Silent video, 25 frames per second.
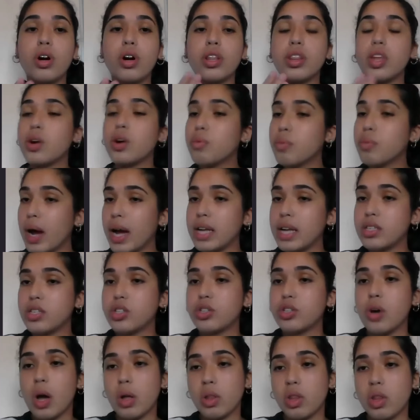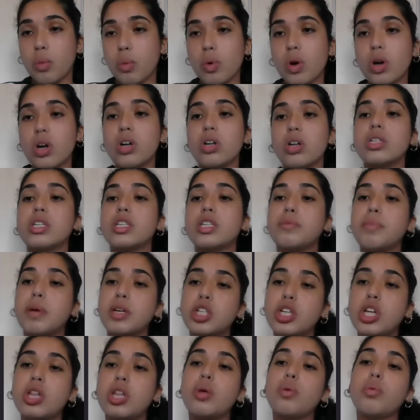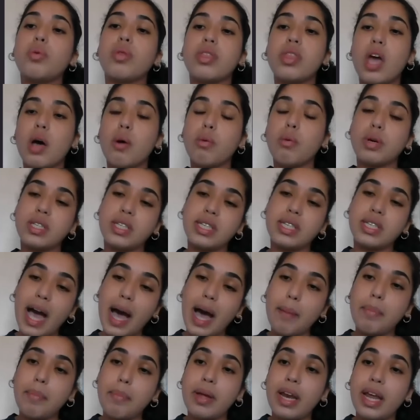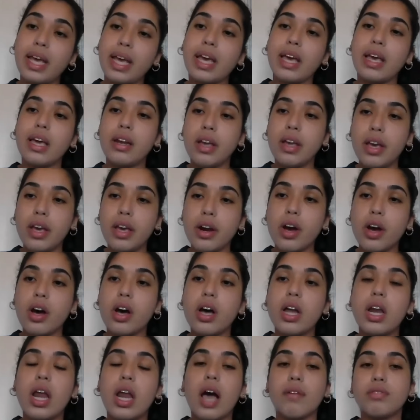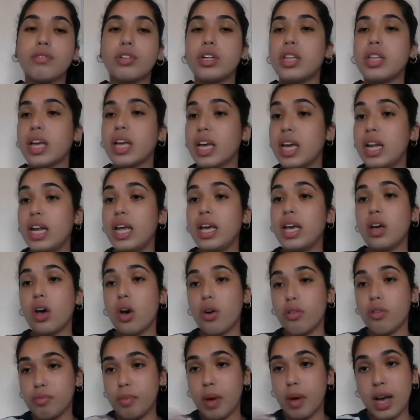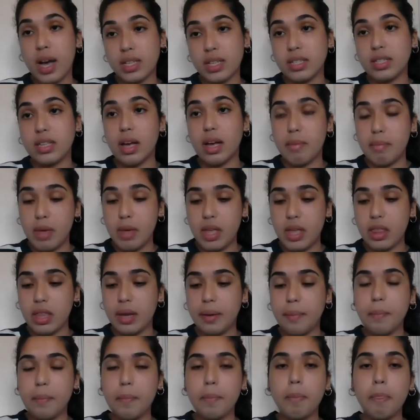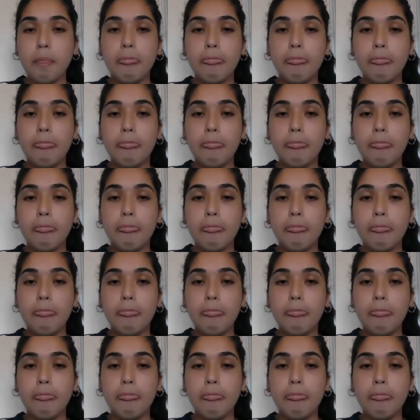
for their rights throughout the world, especially with now what's happening in Iran after the killing of Mahsa Amini.